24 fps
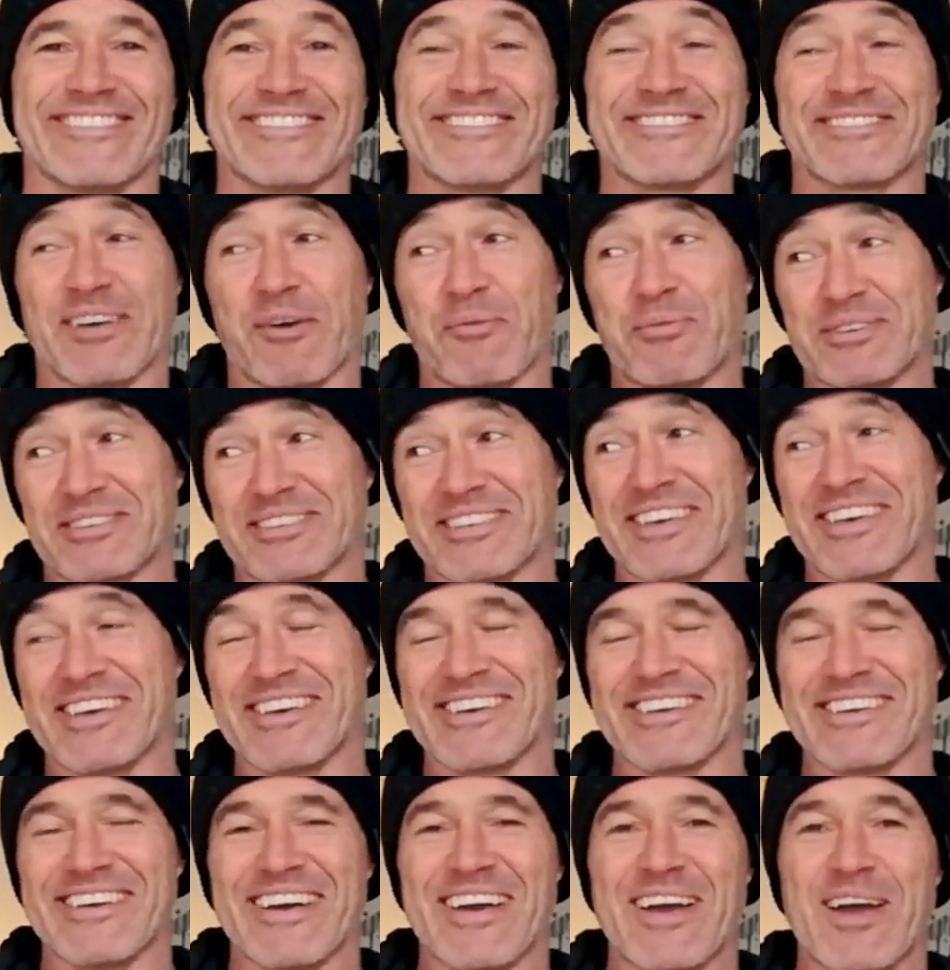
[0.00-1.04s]
so was
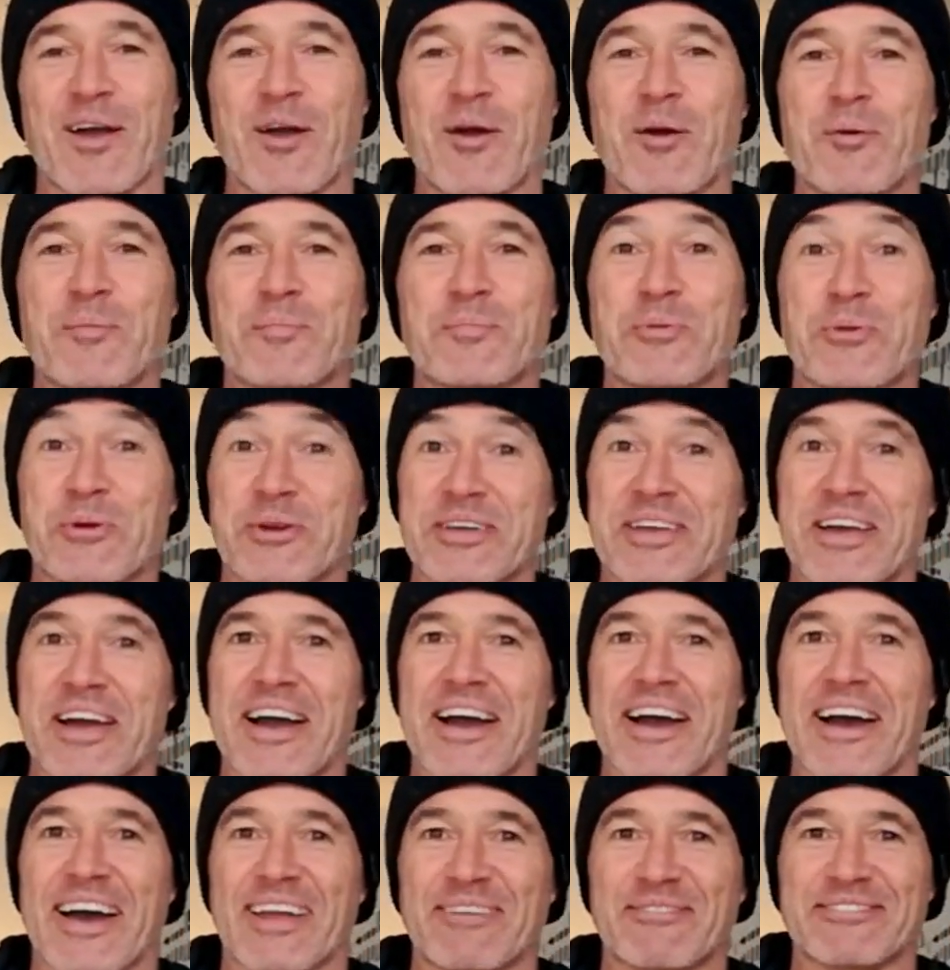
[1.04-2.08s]
he, pretty
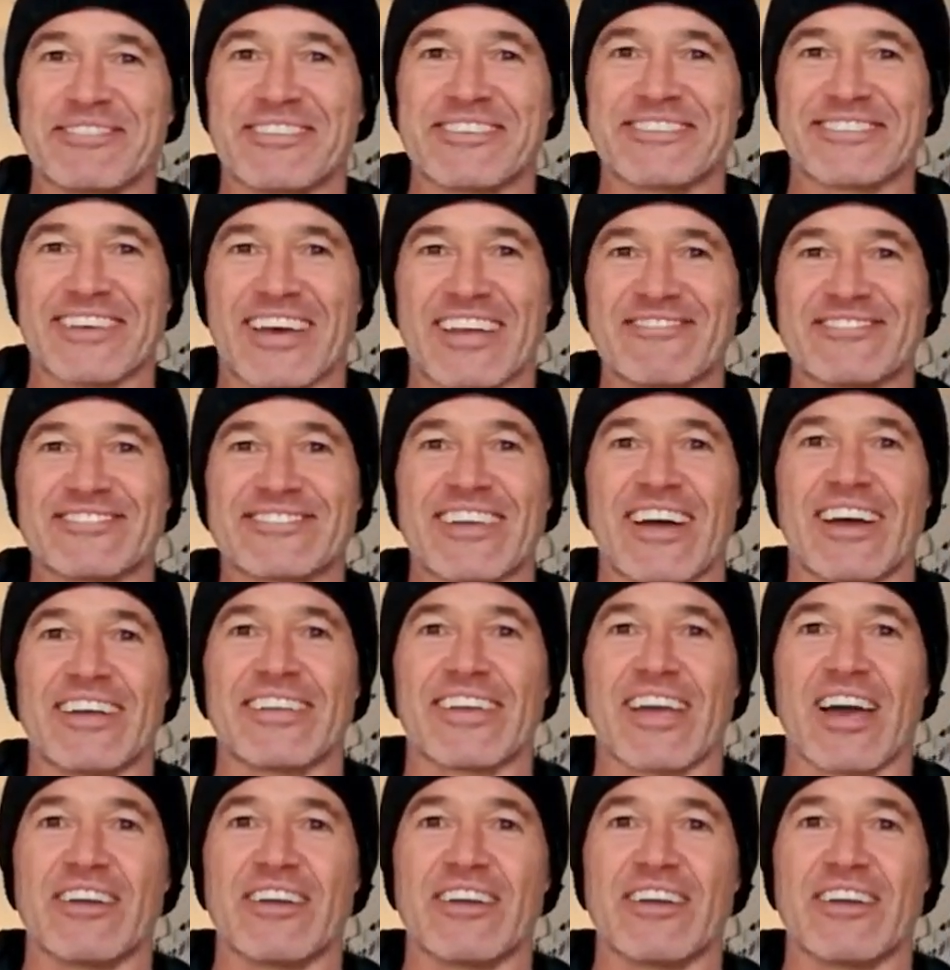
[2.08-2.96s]
hard when the sun was starting